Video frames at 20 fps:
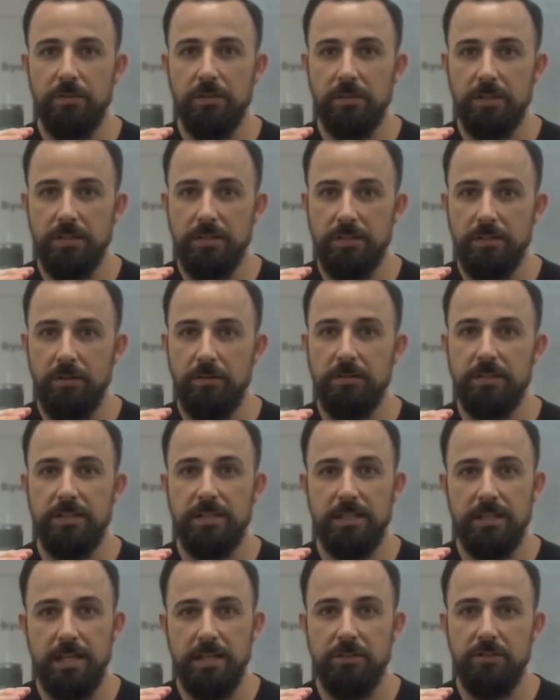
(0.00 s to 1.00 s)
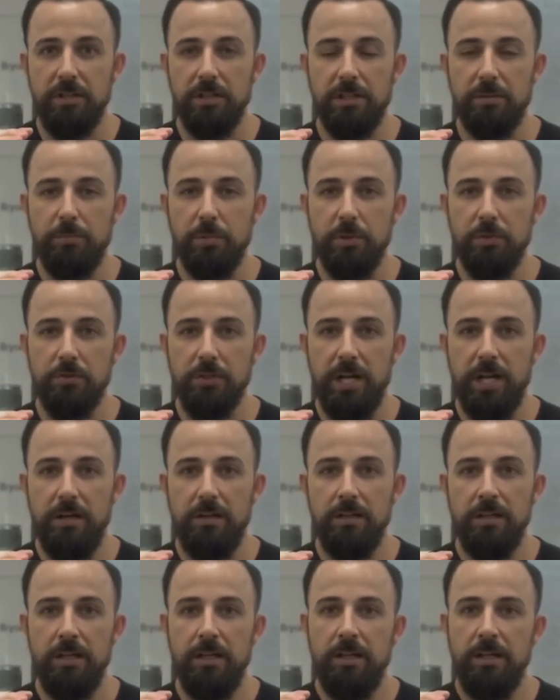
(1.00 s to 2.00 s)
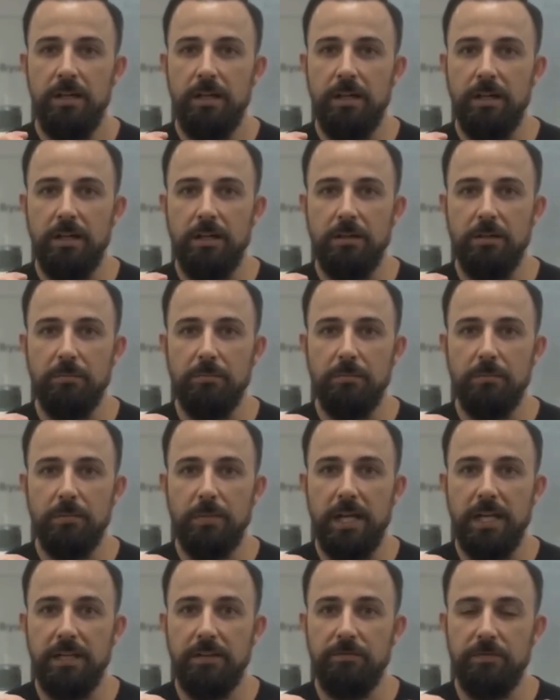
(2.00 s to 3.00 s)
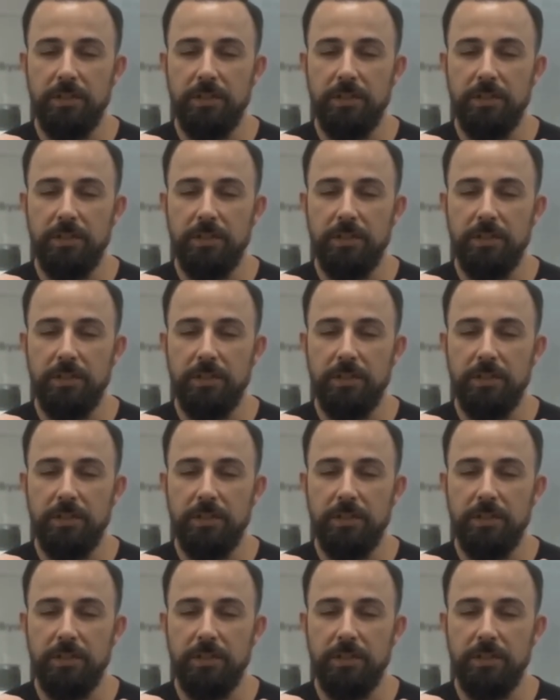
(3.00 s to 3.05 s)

going to start to see that jelly bulge out. And if it